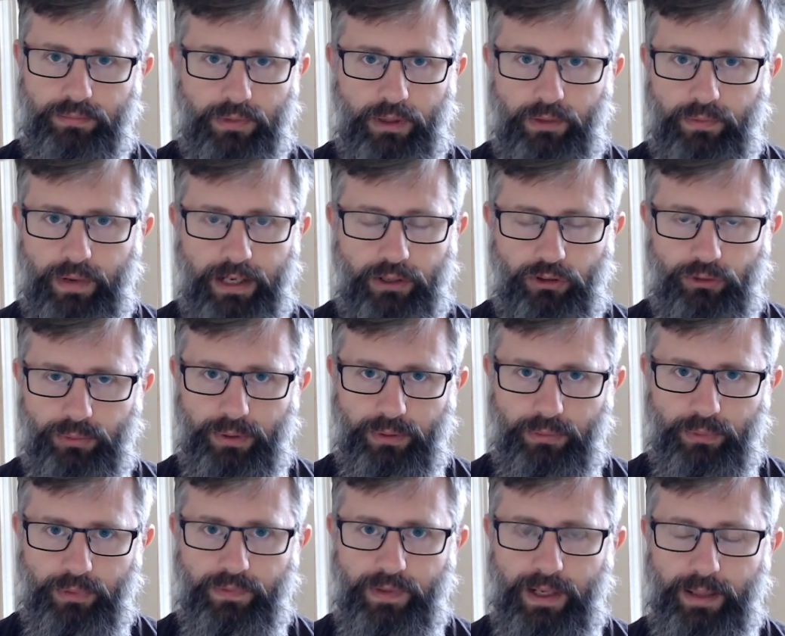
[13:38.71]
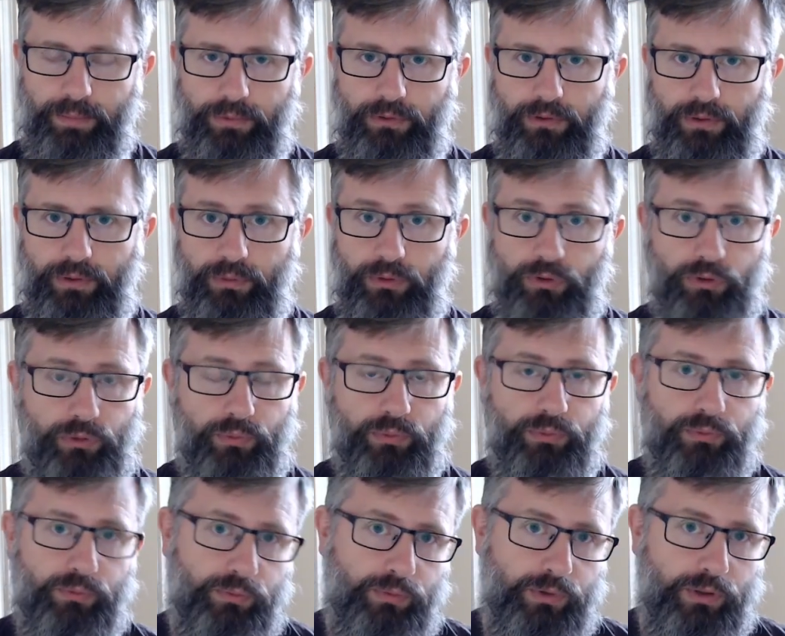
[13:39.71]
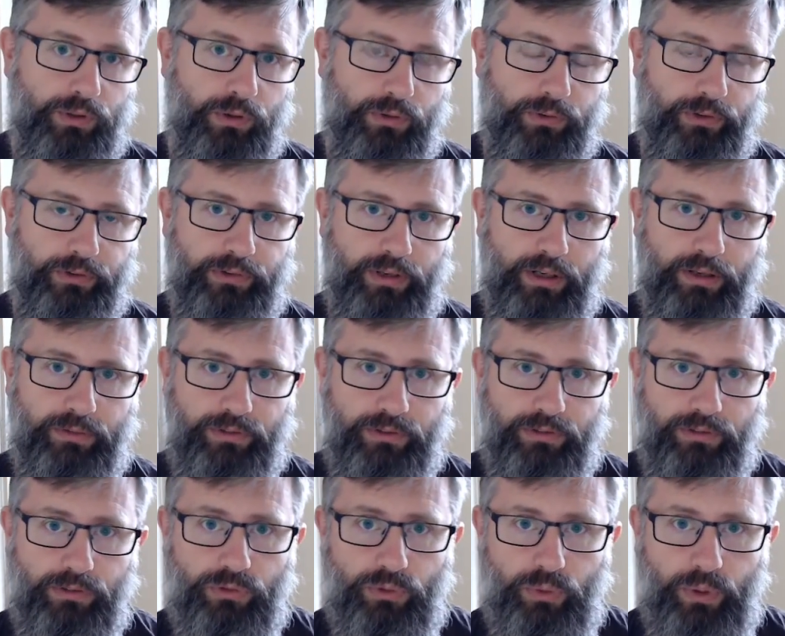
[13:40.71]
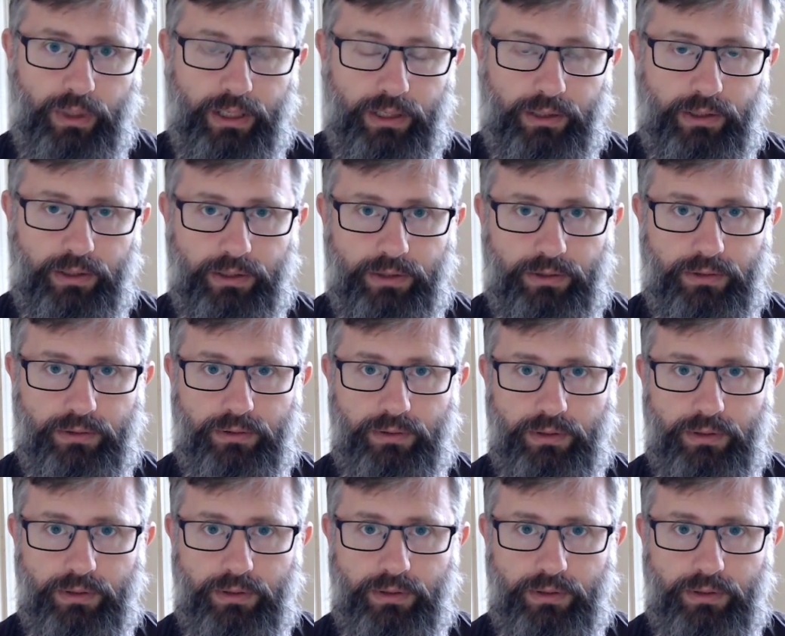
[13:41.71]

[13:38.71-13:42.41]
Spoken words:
arrangement with Amazon, which on the surface is quite a good